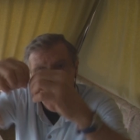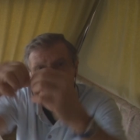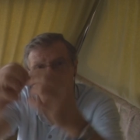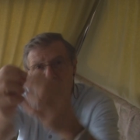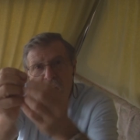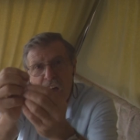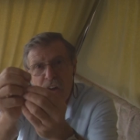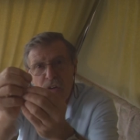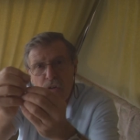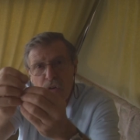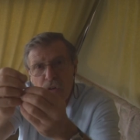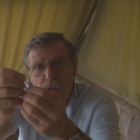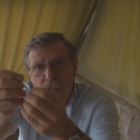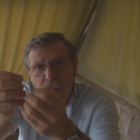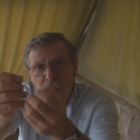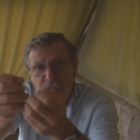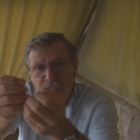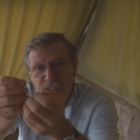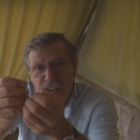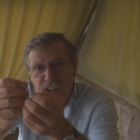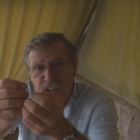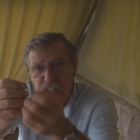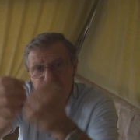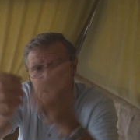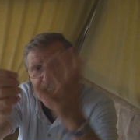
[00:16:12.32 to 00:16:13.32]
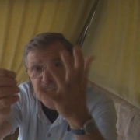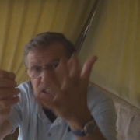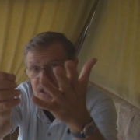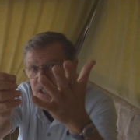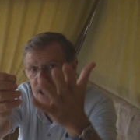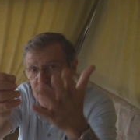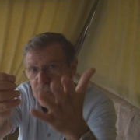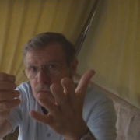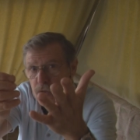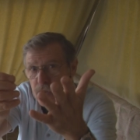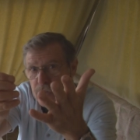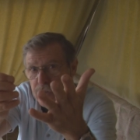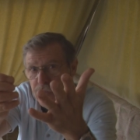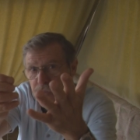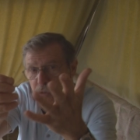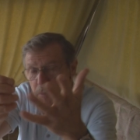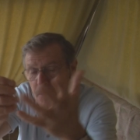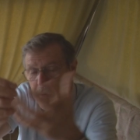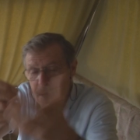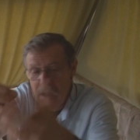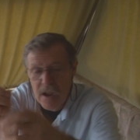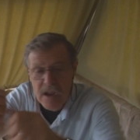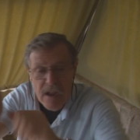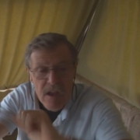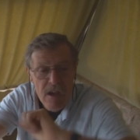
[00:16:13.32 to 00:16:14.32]
unhook the fish because they're using them for
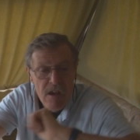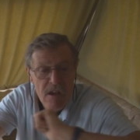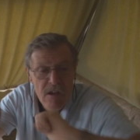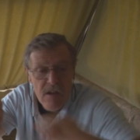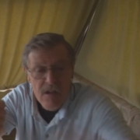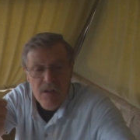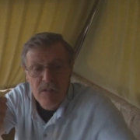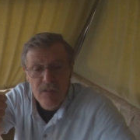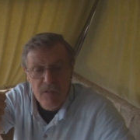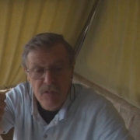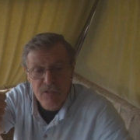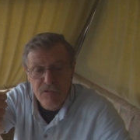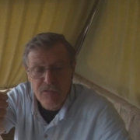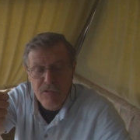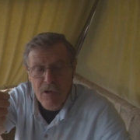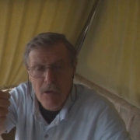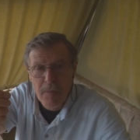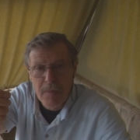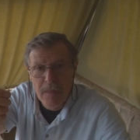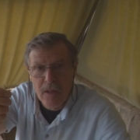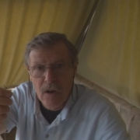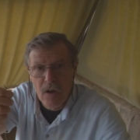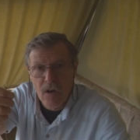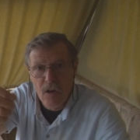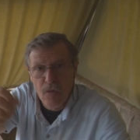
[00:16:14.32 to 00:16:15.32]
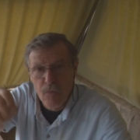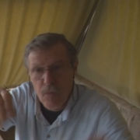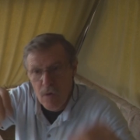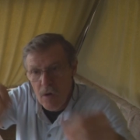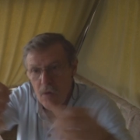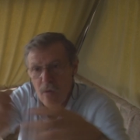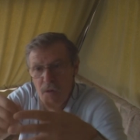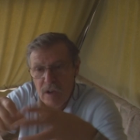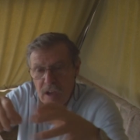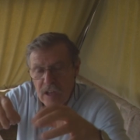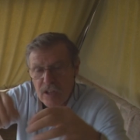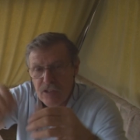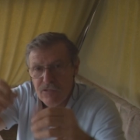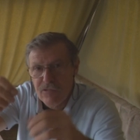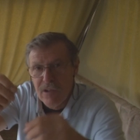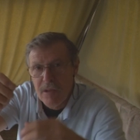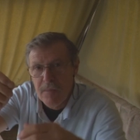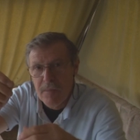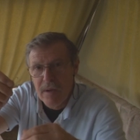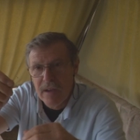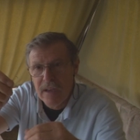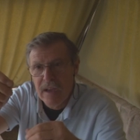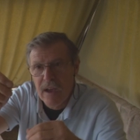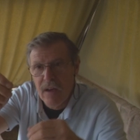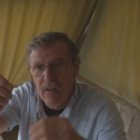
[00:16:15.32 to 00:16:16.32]
bait, throw them in the live well, get straight
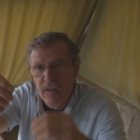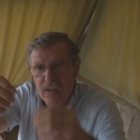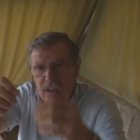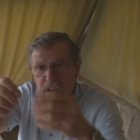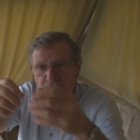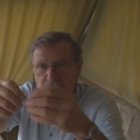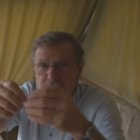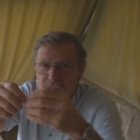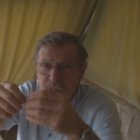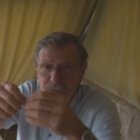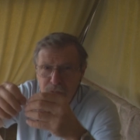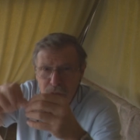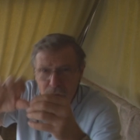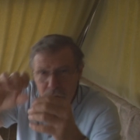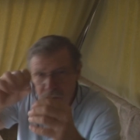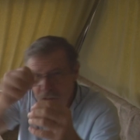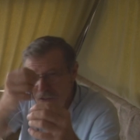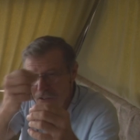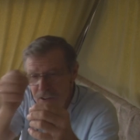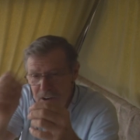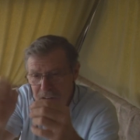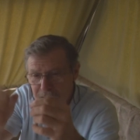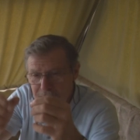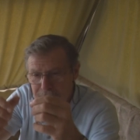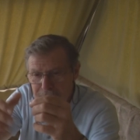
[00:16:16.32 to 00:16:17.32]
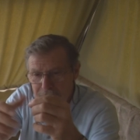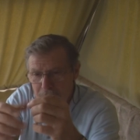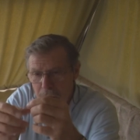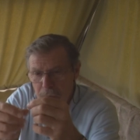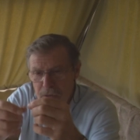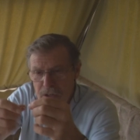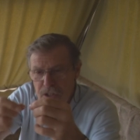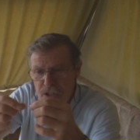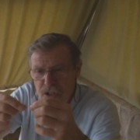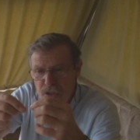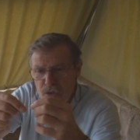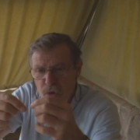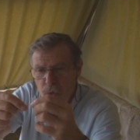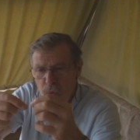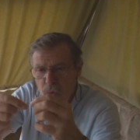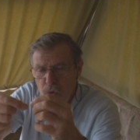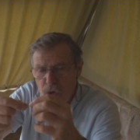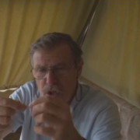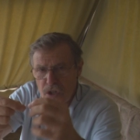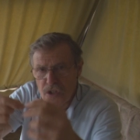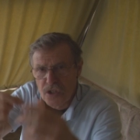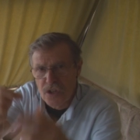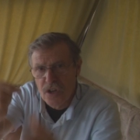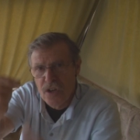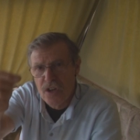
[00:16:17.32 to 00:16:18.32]
back out again. You haven't got to fiddle around with
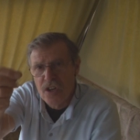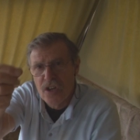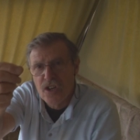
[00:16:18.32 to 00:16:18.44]
discorders.